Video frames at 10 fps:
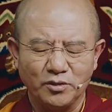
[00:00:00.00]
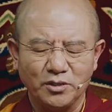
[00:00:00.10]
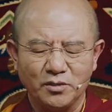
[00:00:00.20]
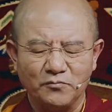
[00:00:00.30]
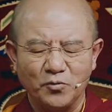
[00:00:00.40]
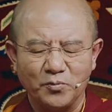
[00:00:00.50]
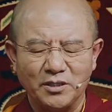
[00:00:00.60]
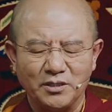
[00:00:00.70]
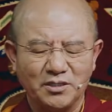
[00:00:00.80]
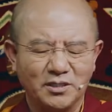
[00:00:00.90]
how
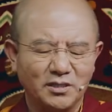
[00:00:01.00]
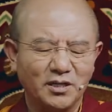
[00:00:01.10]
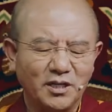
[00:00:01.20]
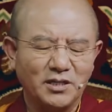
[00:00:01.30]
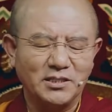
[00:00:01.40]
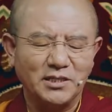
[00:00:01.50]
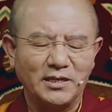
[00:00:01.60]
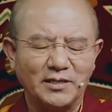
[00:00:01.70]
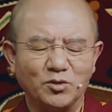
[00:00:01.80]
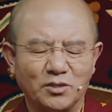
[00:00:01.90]
the three
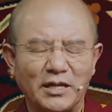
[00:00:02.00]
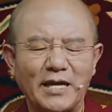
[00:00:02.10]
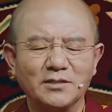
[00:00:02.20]
aspects are